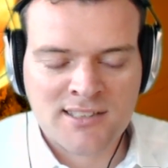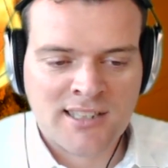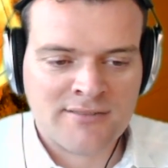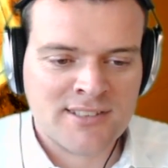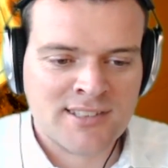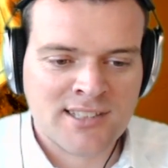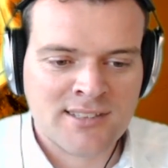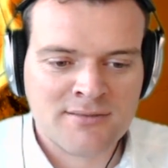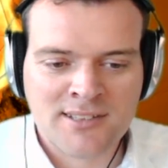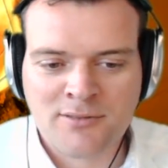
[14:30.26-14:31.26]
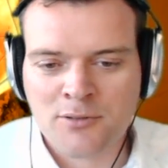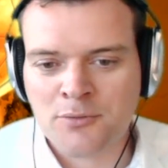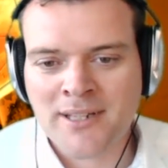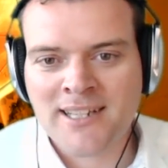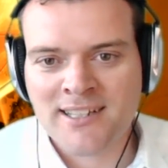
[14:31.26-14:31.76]
every time, for a
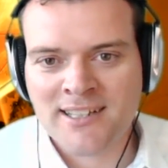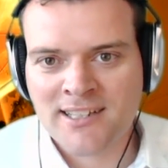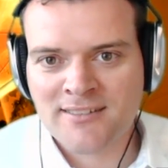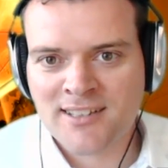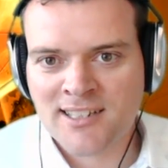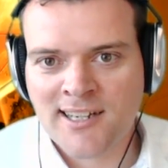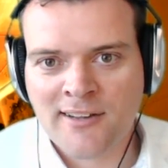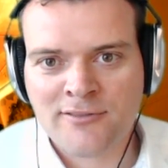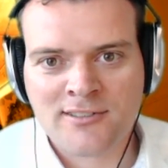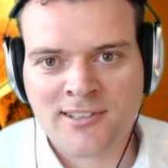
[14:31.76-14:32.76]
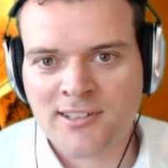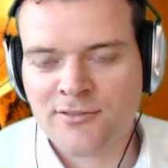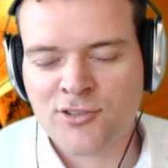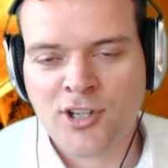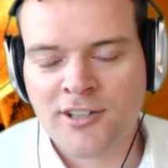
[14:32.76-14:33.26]
week, a year, and then I felt kind
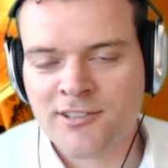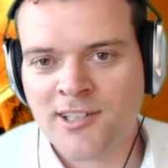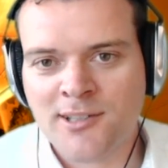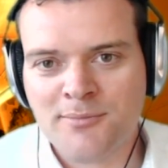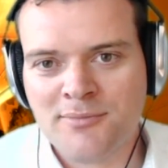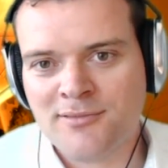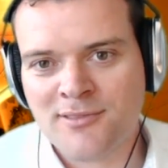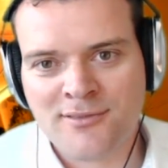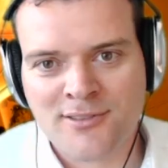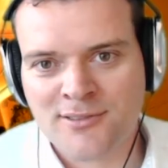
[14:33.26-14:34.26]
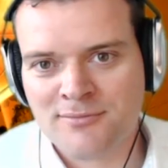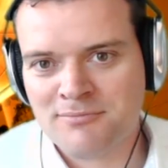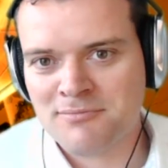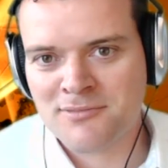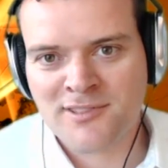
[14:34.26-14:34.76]
of charged up for
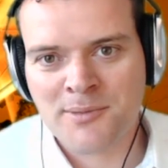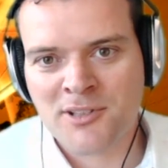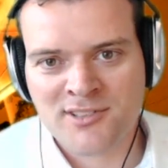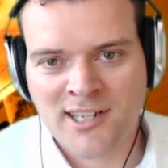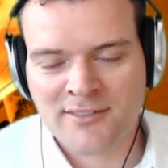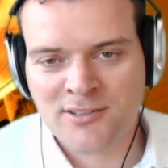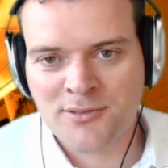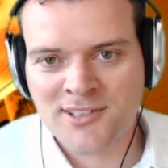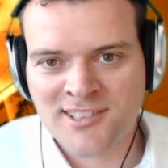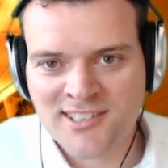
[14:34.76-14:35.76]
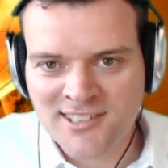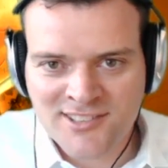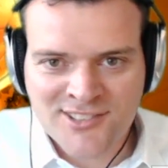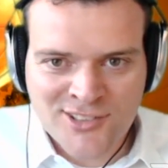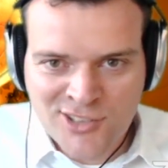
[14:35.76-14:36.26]
3 months afterwards, and
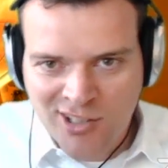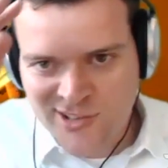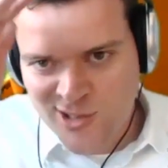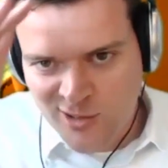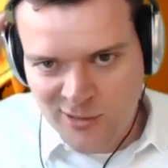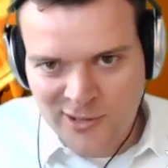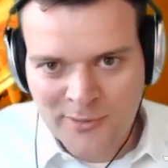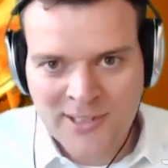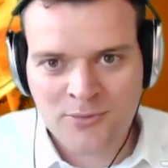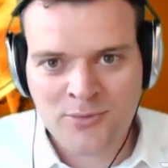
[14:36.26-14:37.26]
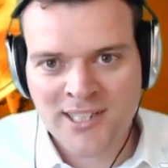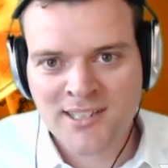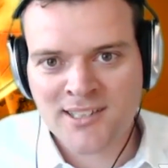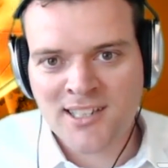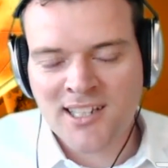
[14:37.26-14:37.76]
the charge slowly went away.
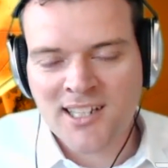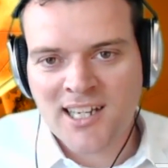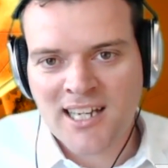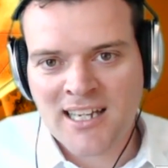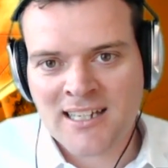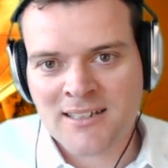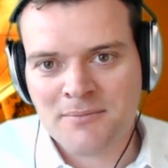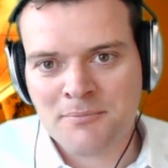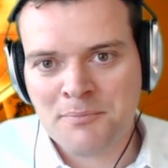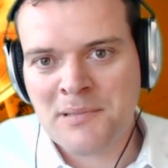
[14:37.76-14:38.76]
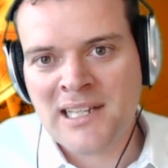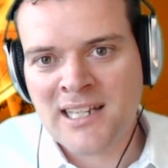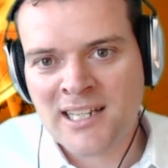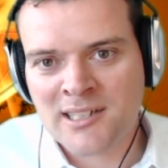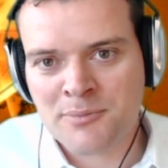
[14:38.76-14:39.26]
And being
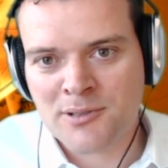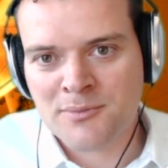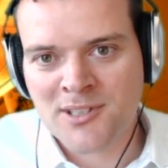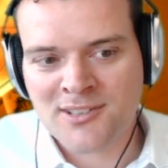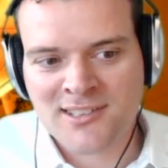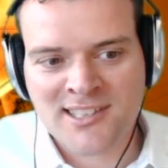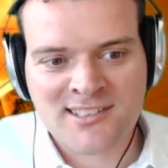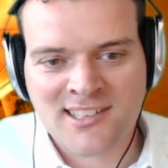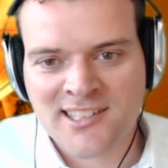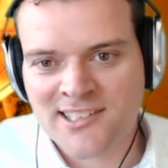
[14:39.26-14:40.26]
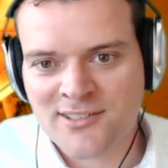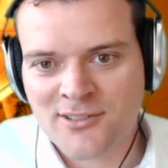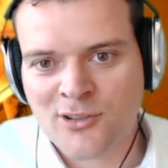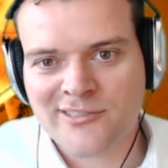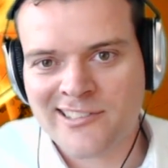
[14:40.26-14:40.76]
here permanently is you're
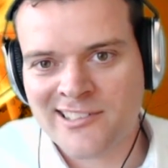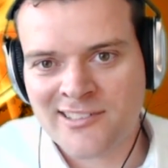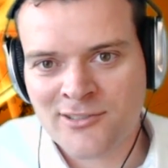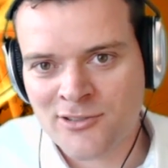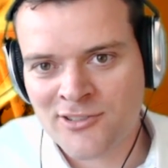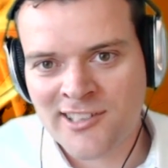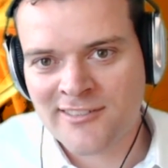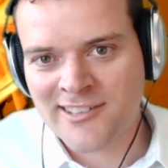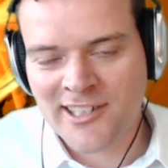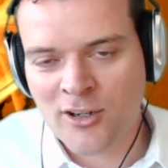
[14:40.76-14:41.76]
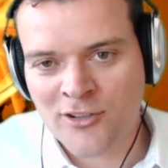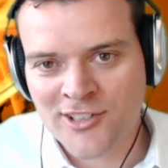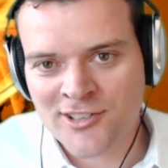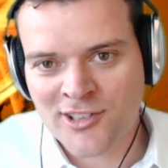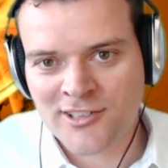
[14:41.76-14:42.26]
continually on the
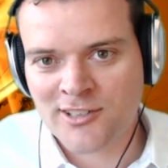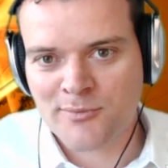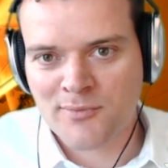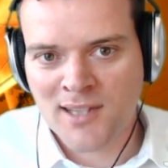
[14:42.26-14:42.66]
charger.